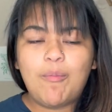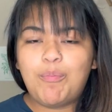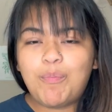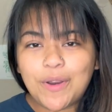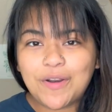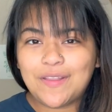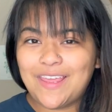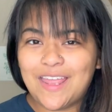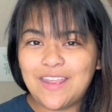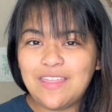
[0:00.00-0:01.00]

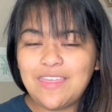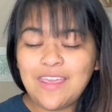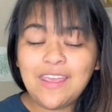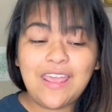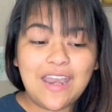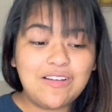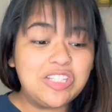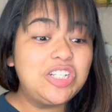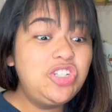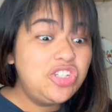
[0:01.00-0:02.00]
barely anything and I
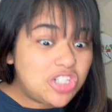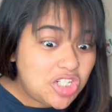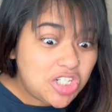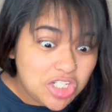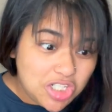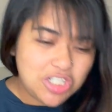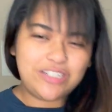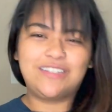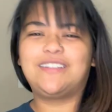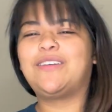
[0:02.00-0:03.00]
was like yes!
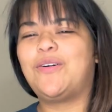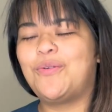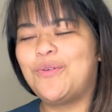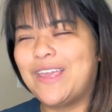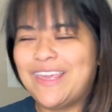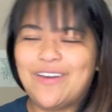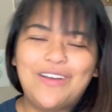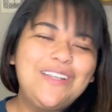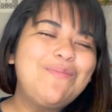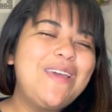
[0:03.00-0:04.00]
So I can't
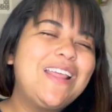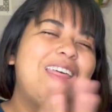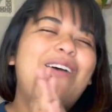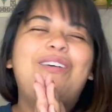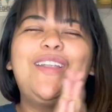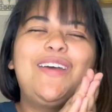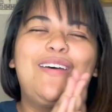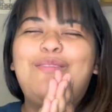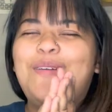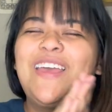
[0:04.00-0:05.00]
wait to pick
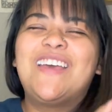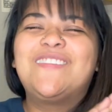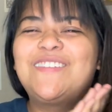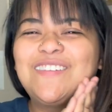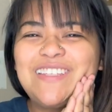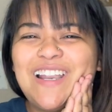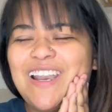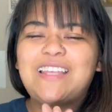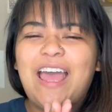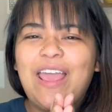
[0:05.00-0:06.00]
that one up. So
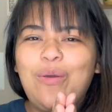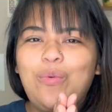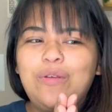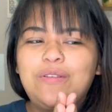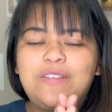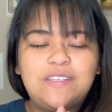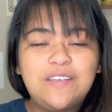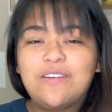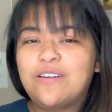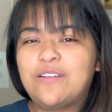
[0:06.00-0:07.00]
excited. I will
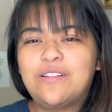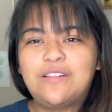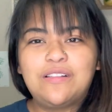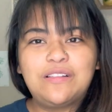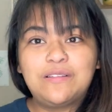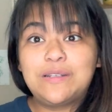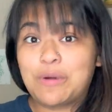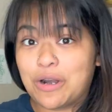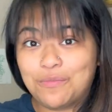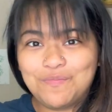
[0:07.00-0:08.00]
see y'all tomorrow.